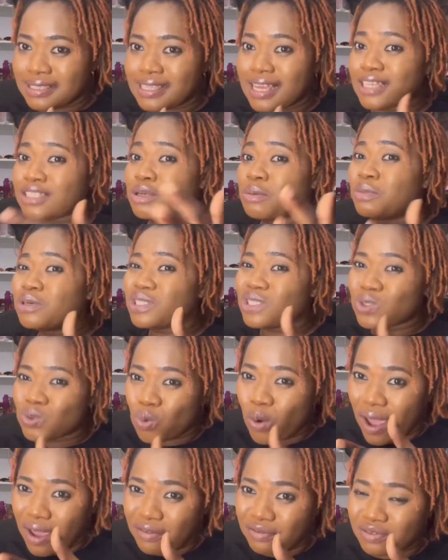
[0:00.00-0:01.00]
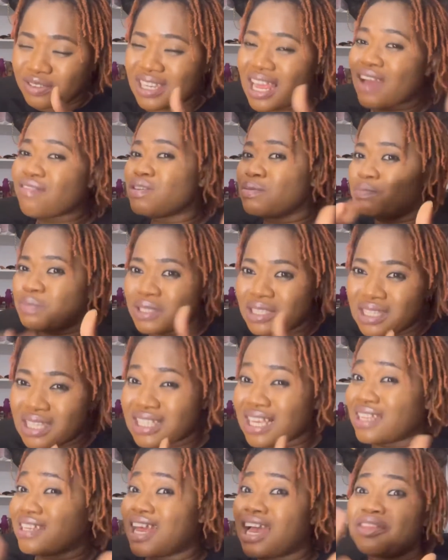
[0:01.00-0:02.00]
They are somebody's wife. They have a business
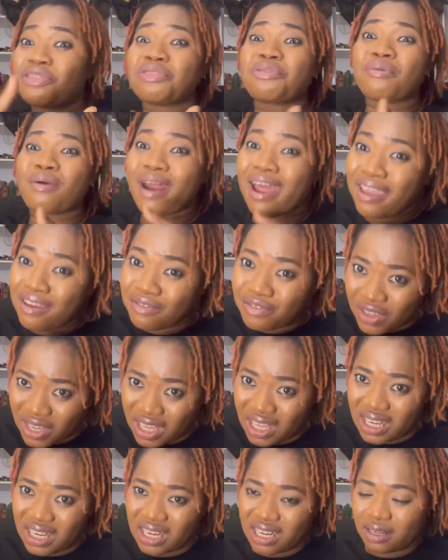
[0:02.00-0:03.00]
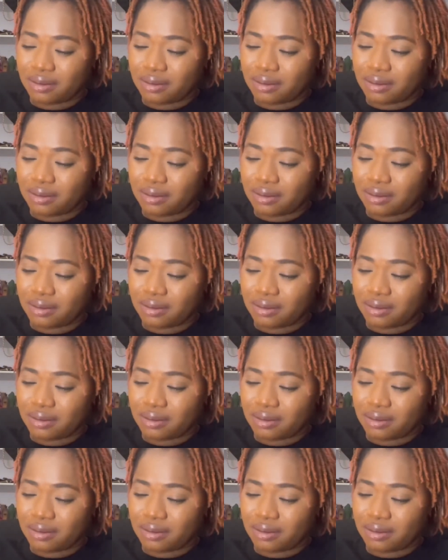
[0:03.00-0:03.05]
and they are thriving.